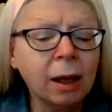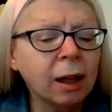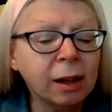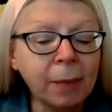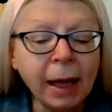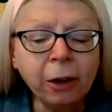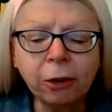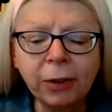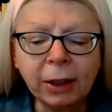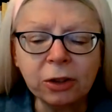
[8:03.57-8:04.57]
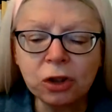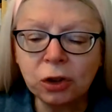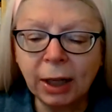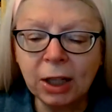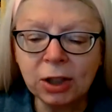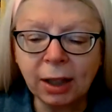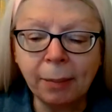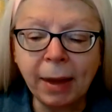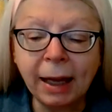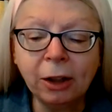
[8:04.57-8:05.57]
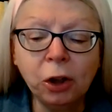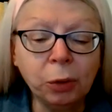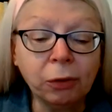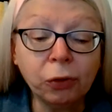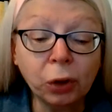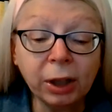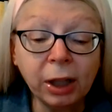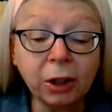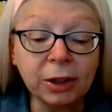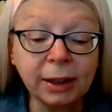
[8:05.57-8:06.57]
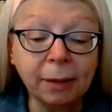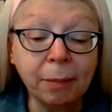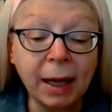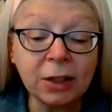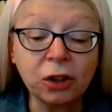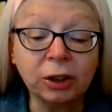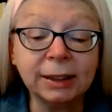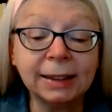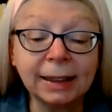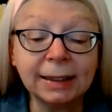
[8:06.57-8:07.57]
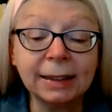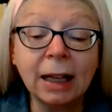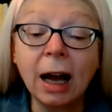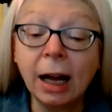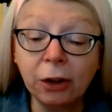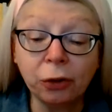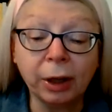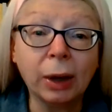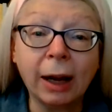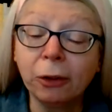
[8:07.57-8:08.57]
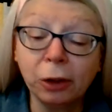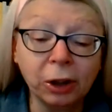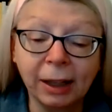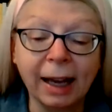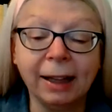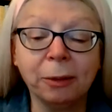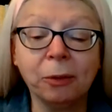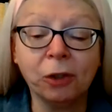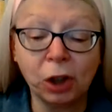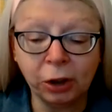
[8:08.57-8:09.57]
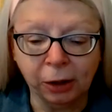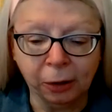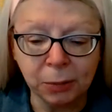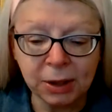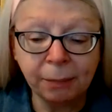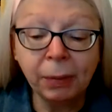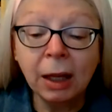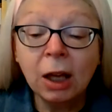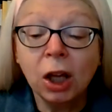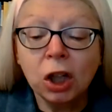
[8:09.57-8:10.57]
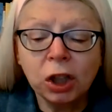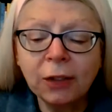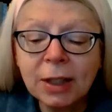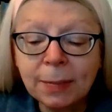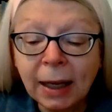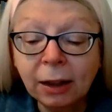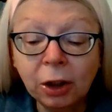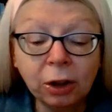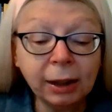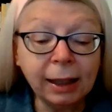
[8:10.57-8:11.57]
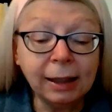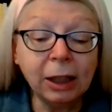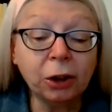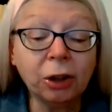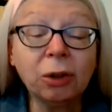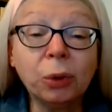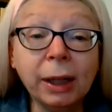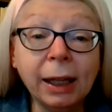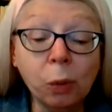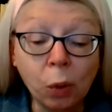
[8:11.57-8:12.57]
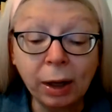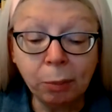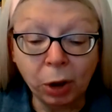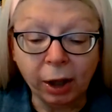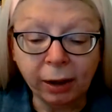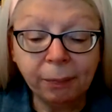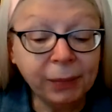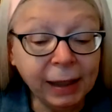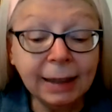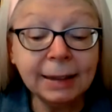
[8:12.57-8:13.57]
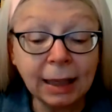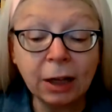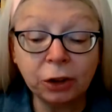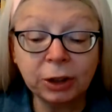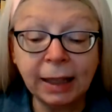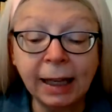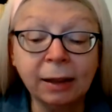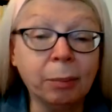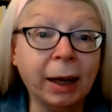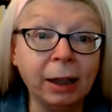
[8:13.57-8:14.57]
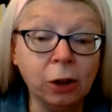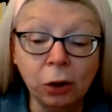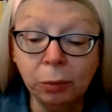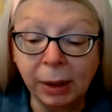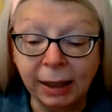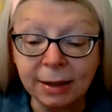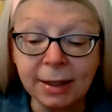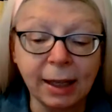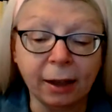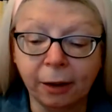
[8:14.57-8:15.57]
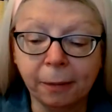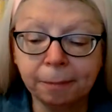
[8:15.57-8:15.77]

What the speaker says: The banker found it strange that a man who in 4 years had mastered 600 erudite volumes should have spent nearly a year in reading one book, easy to understand and by no means thick.